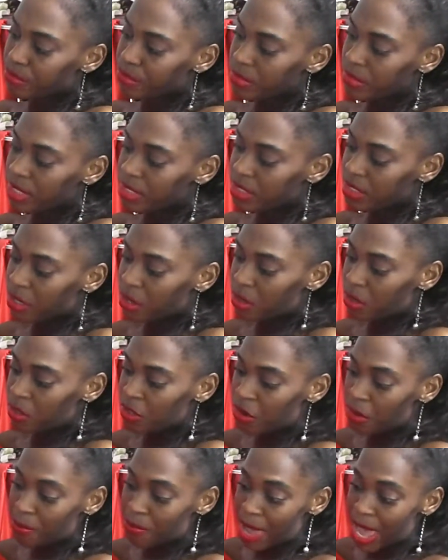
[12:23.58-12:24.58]
so
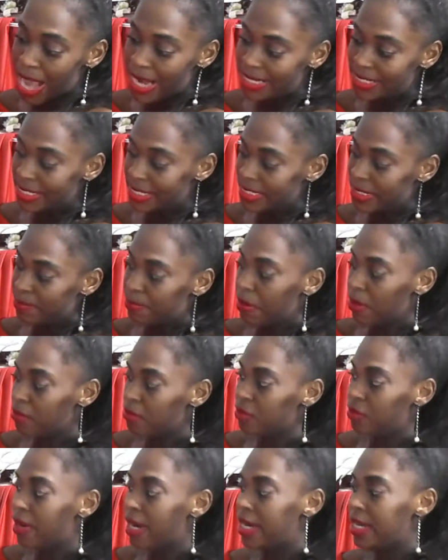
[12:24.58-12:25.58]
your back is exposed
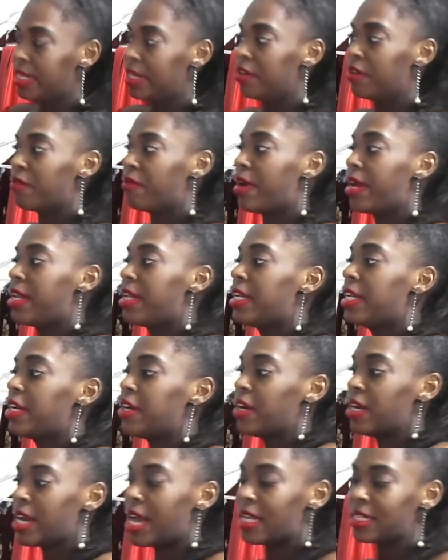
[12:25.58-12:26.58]
right here and right here,
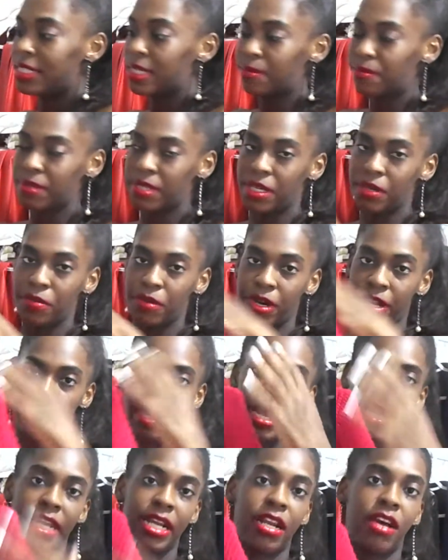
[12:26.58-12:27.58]
and I typically wear it
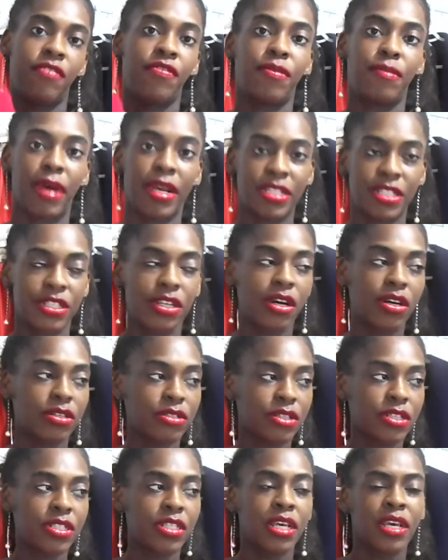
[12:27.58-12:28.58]
hanging off of my
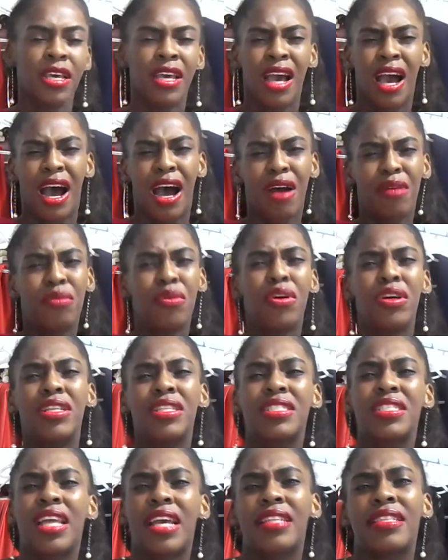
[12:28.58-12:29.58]
shoulders. I wore this
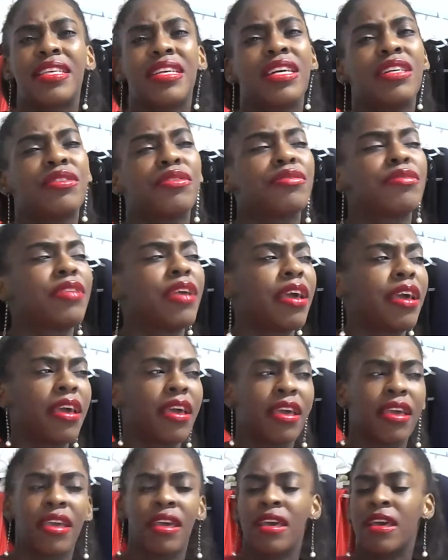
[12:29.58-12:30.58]
like the other
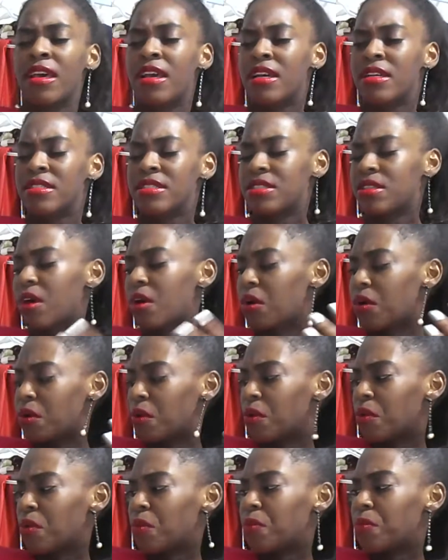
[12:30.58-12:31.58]
day.
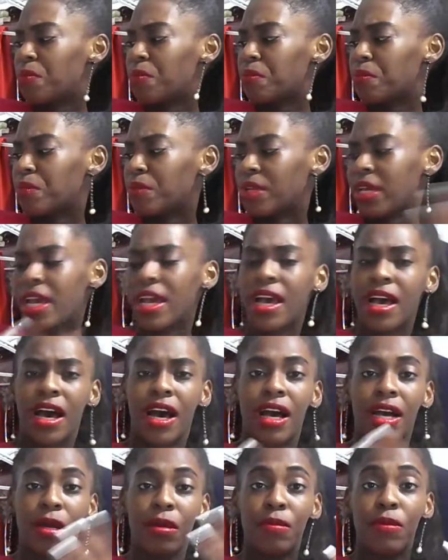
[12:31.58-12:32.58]
So yeah,
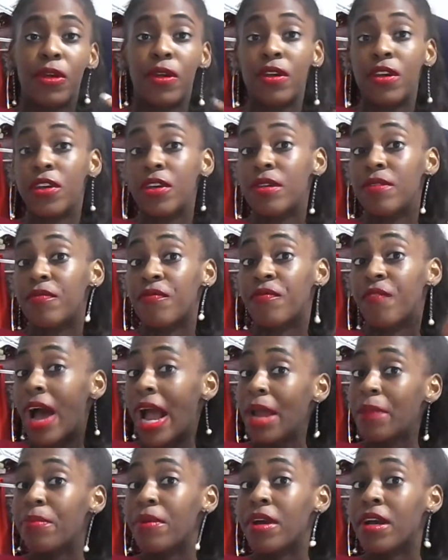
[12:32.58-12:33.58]

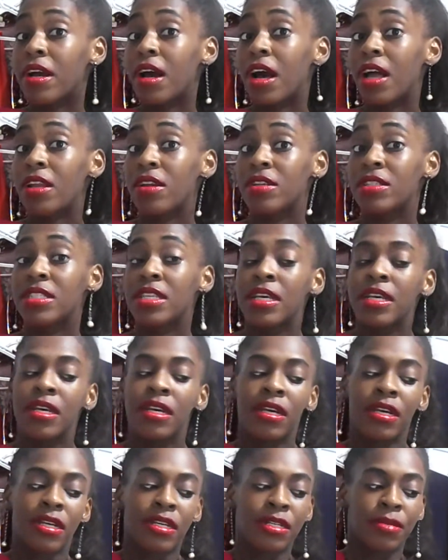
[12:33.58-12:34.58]
vibrant colors.
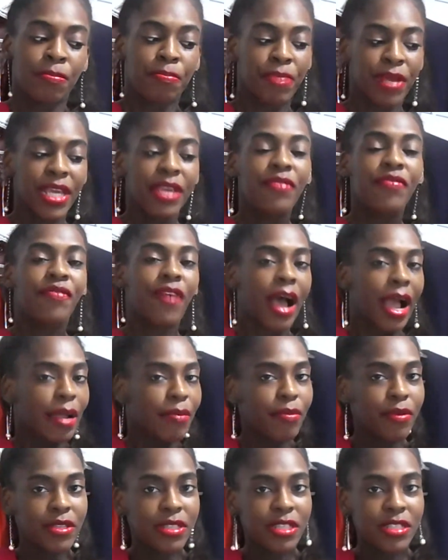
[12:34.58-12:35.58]
Be
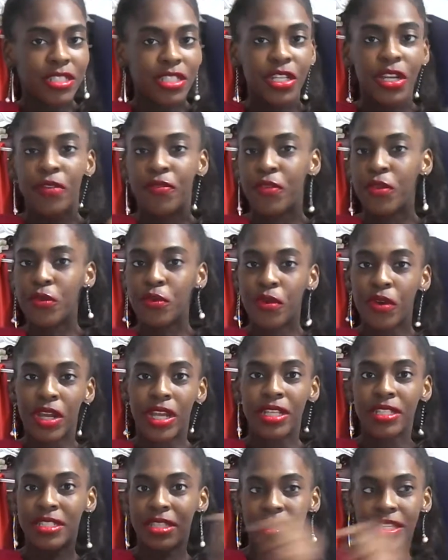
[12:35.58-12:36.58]
vibrant this year. If you're
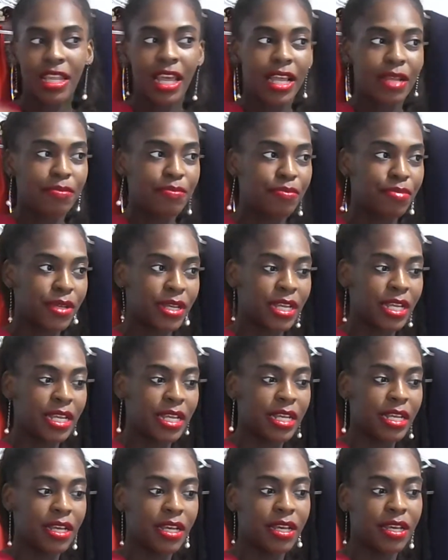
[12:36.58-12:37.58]
into like being